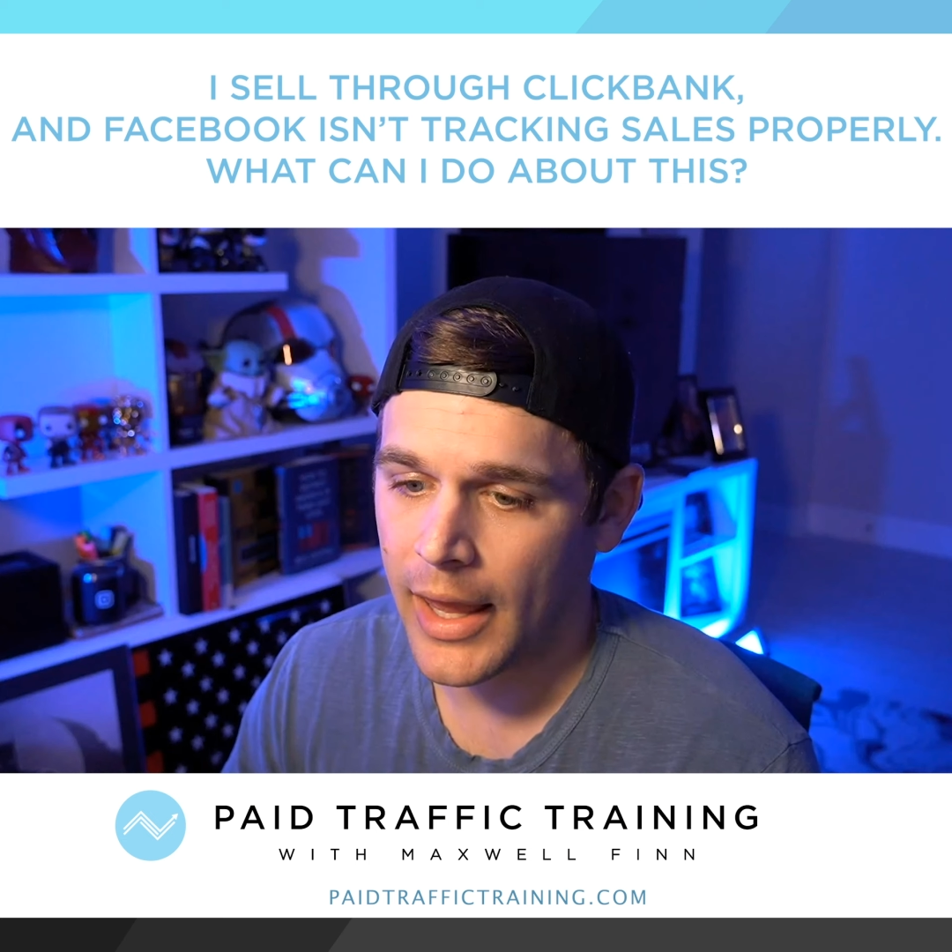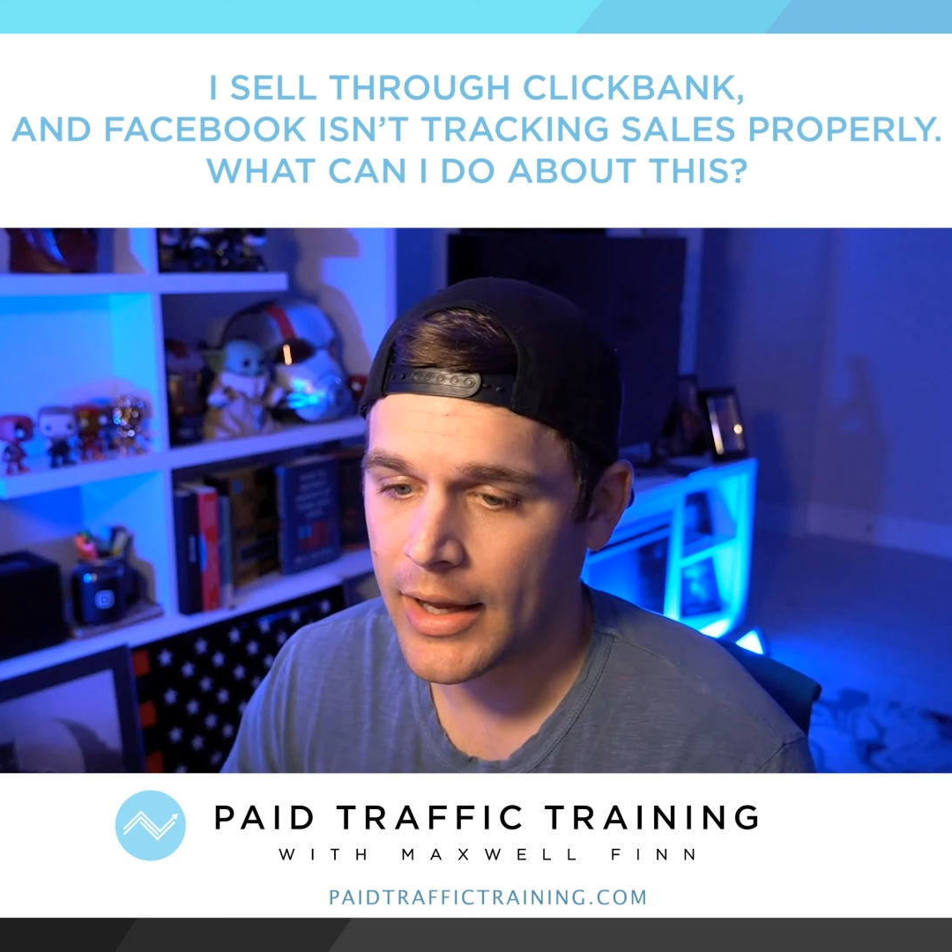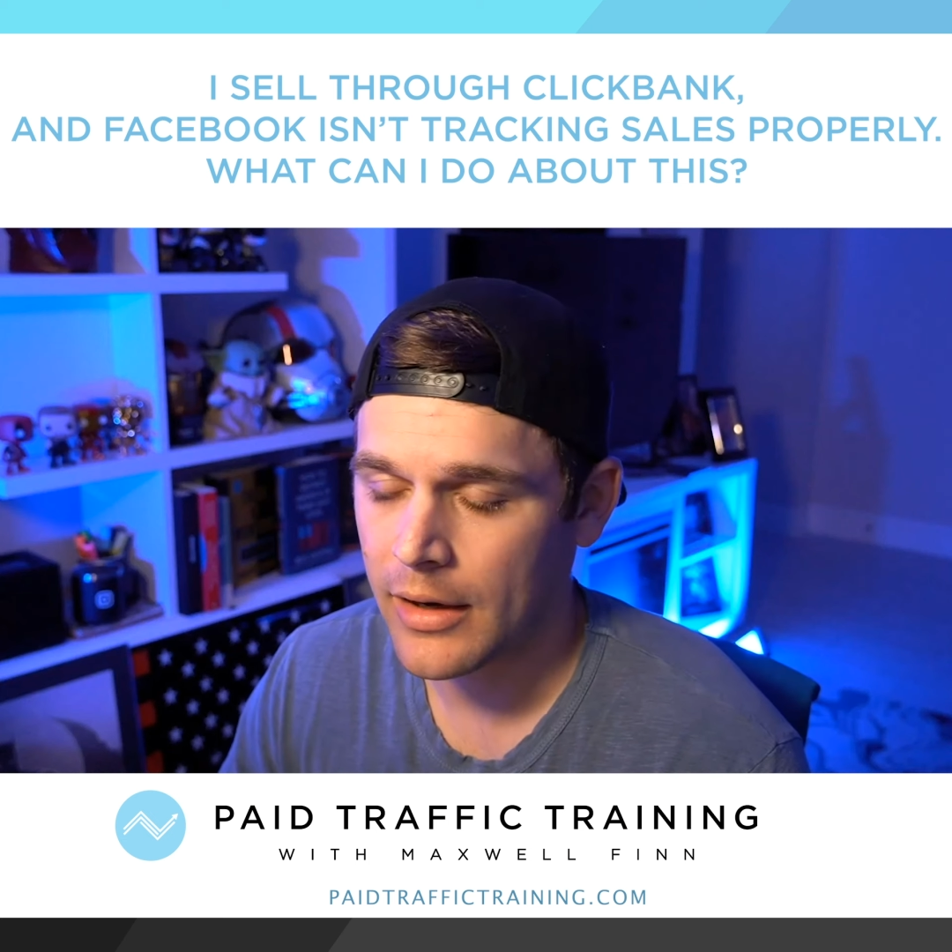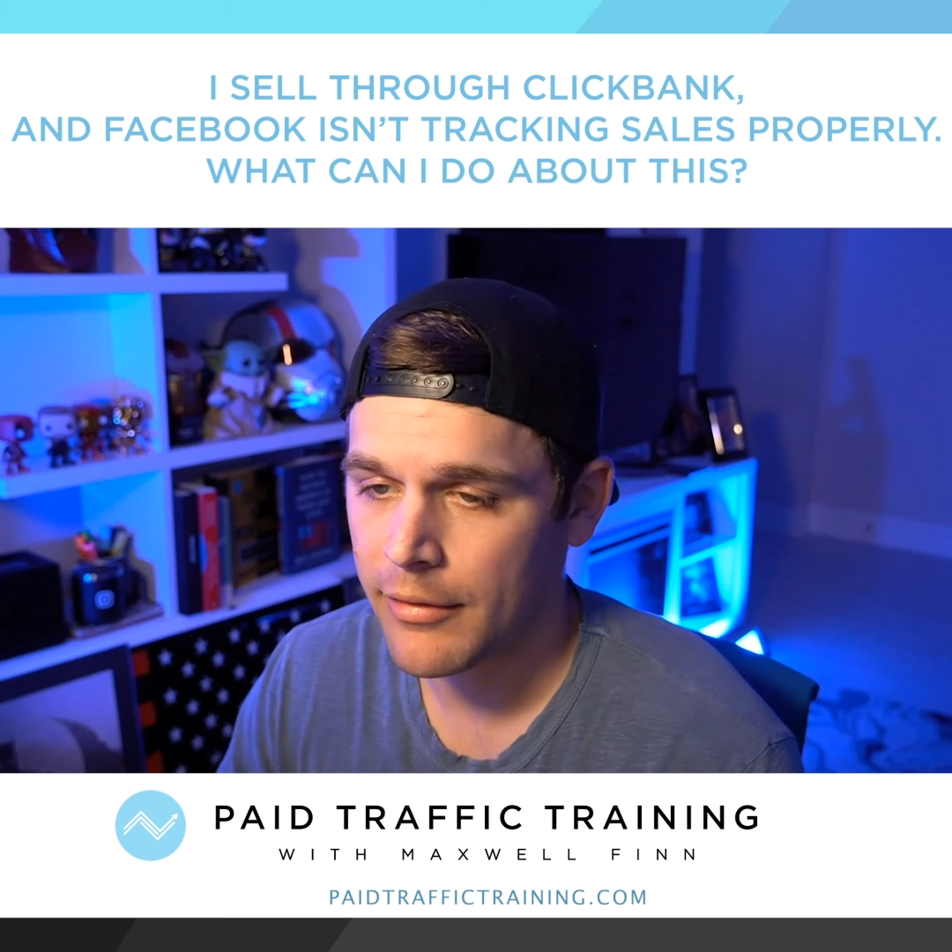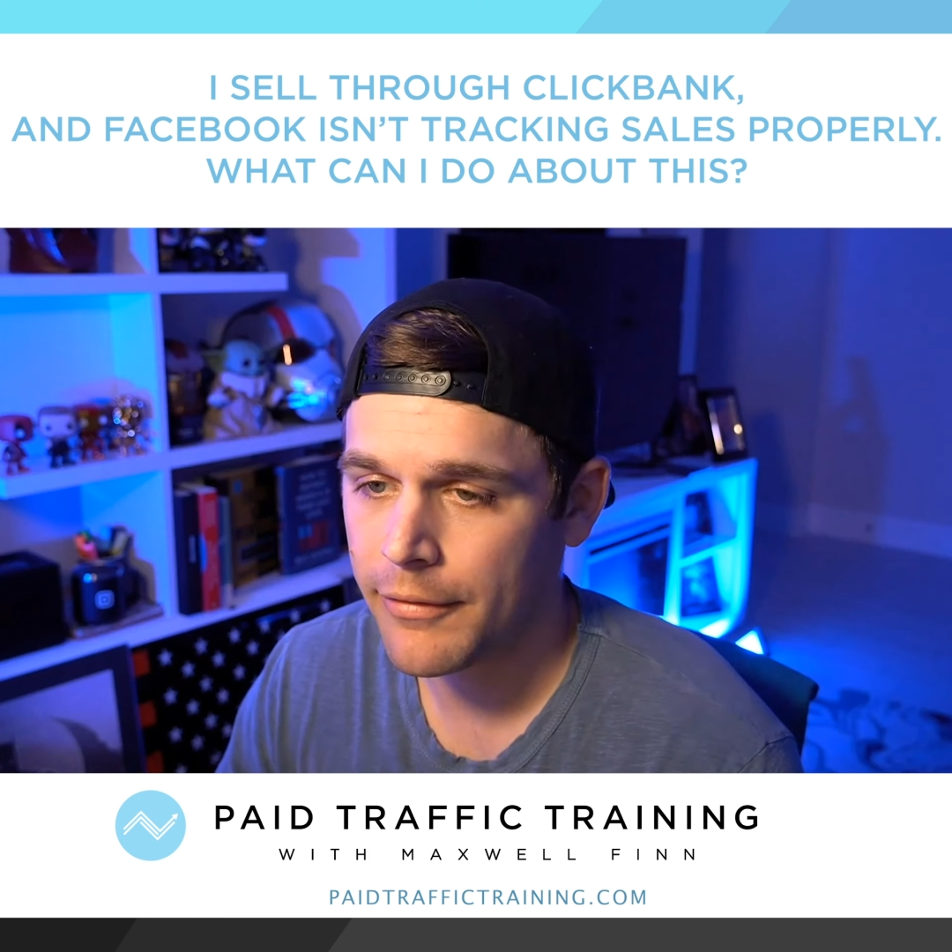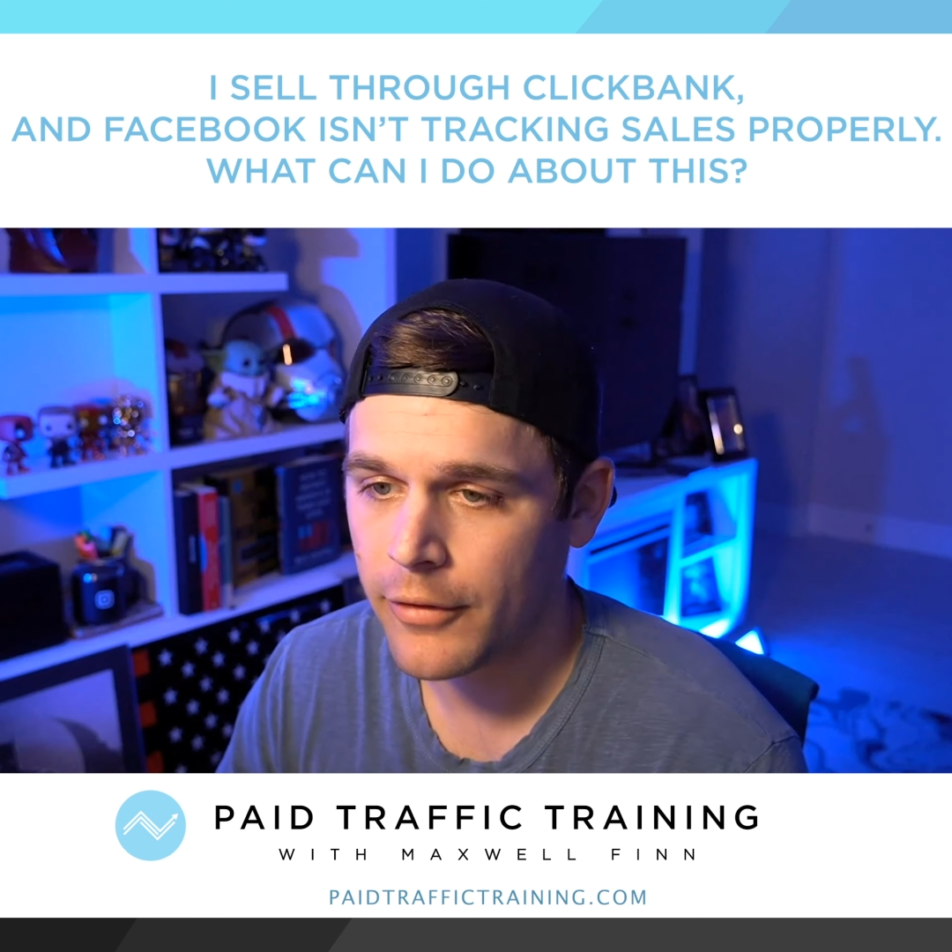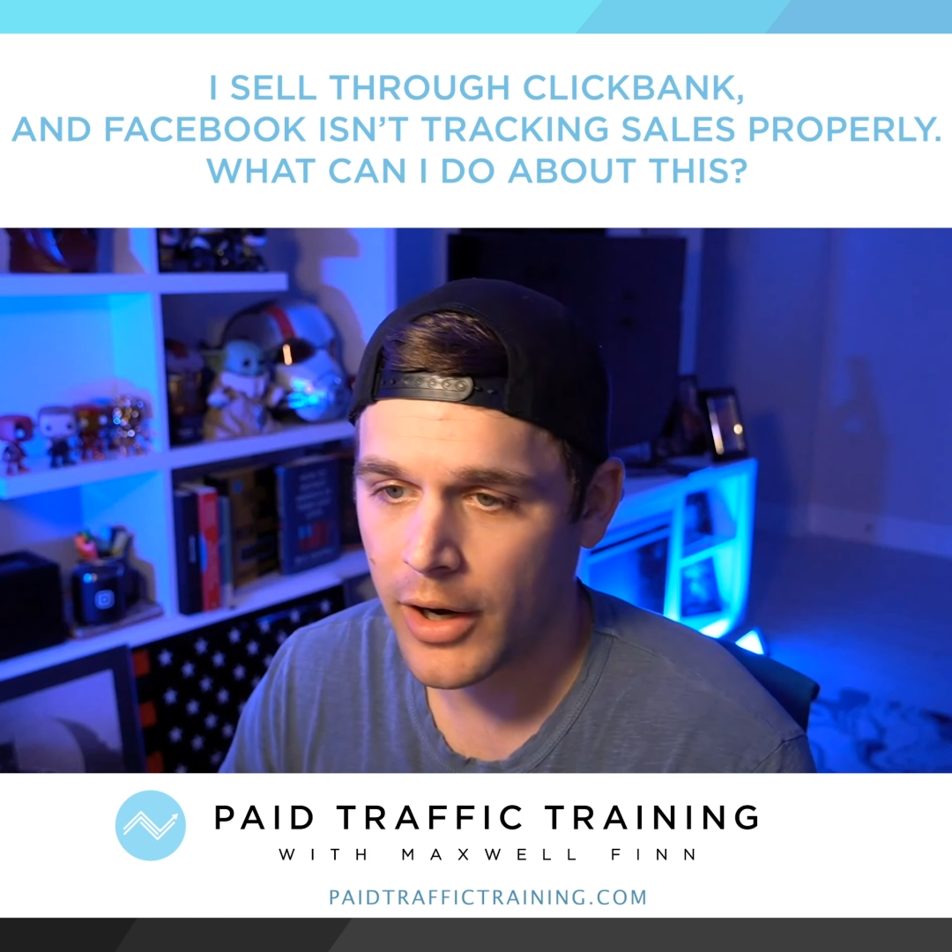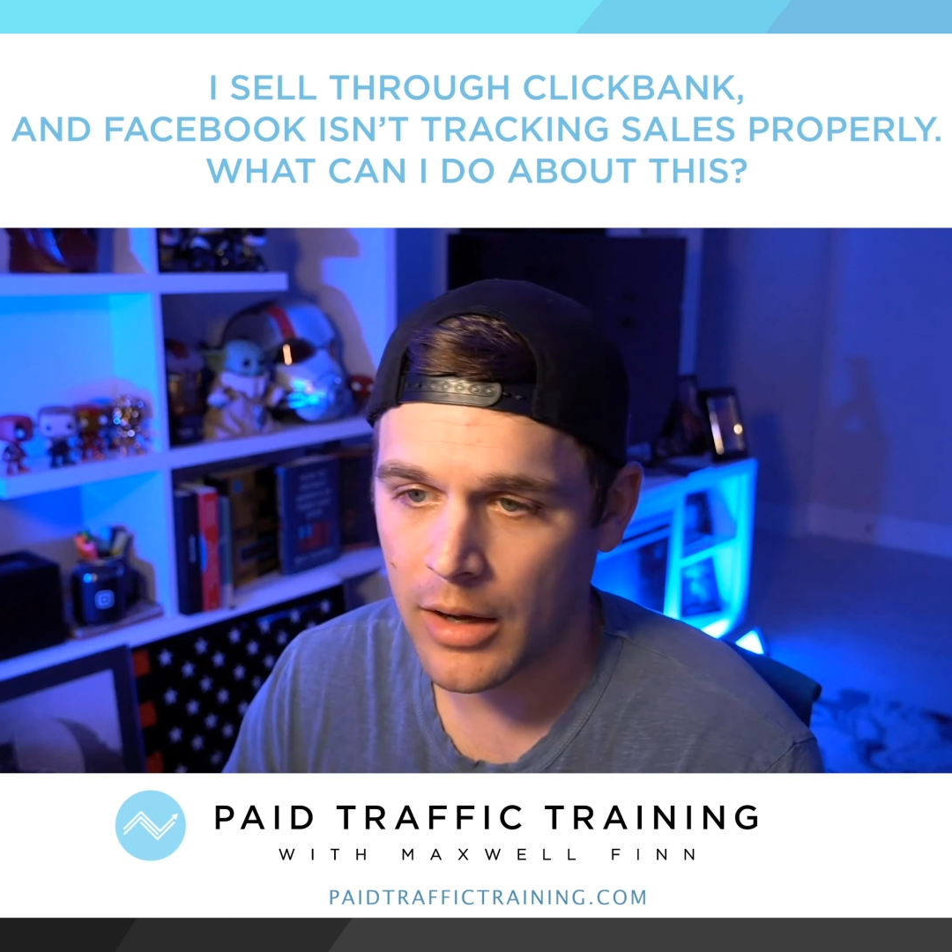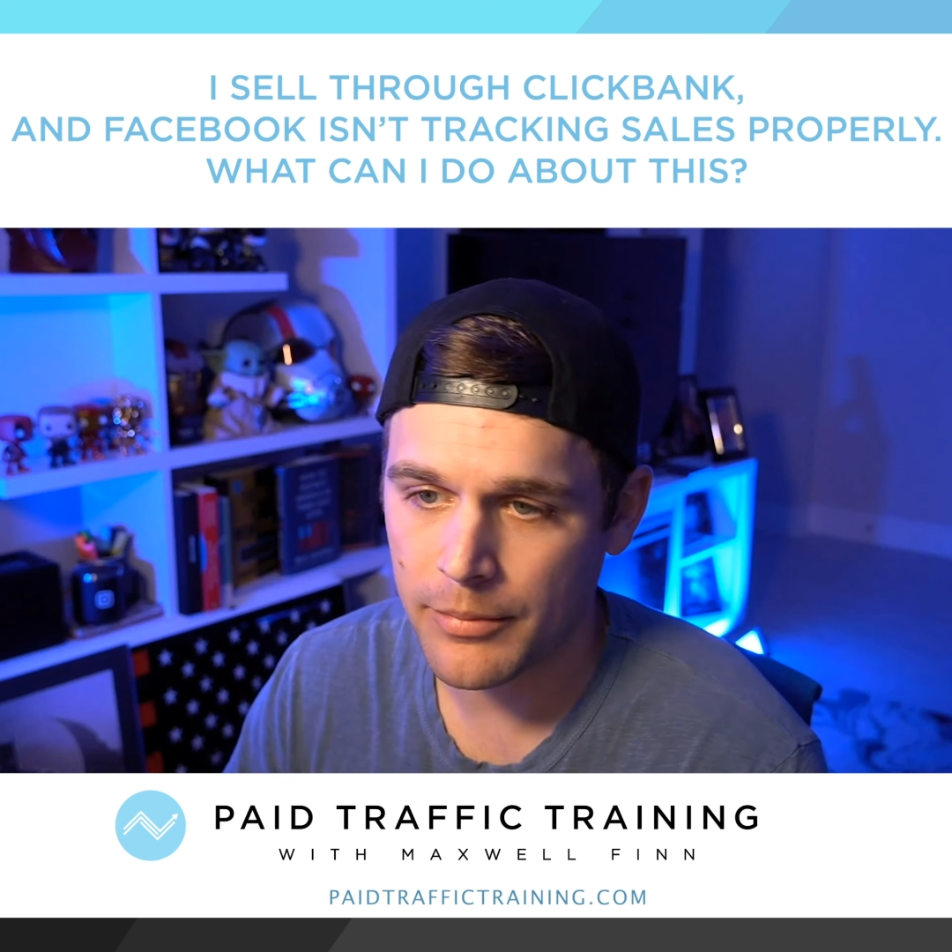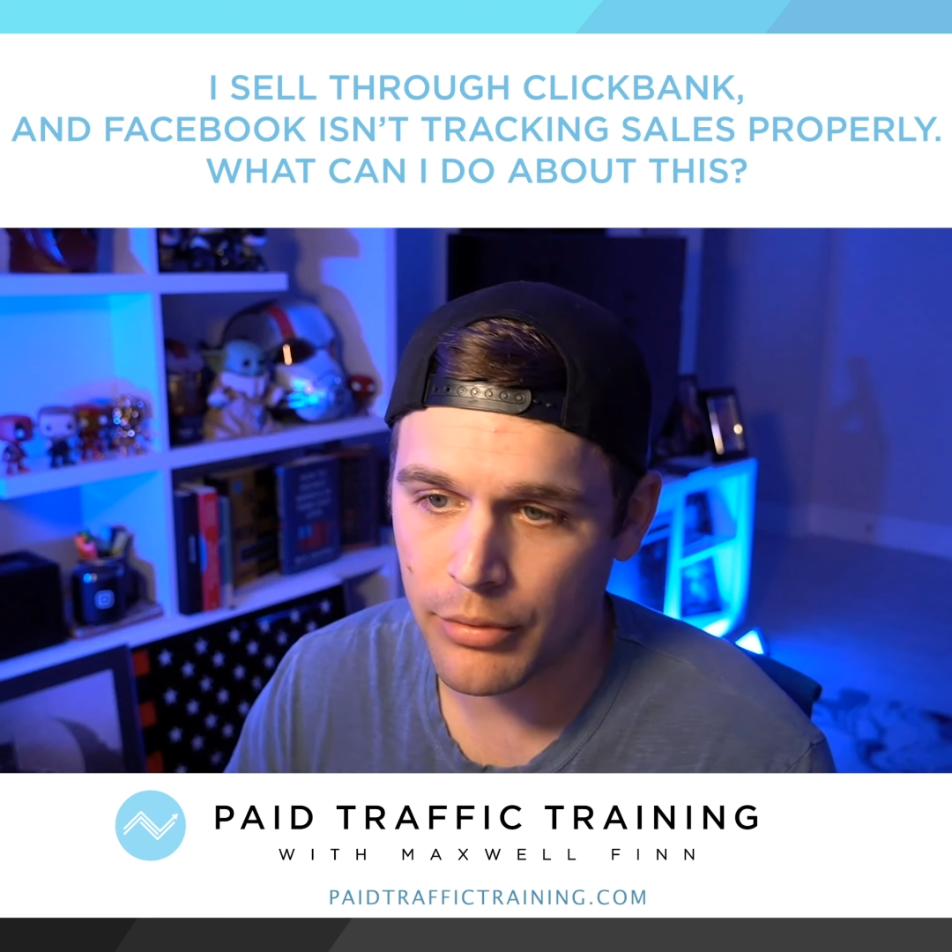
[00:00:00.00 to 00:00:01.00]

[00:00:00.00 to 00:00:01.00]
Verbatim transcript: a kind of front end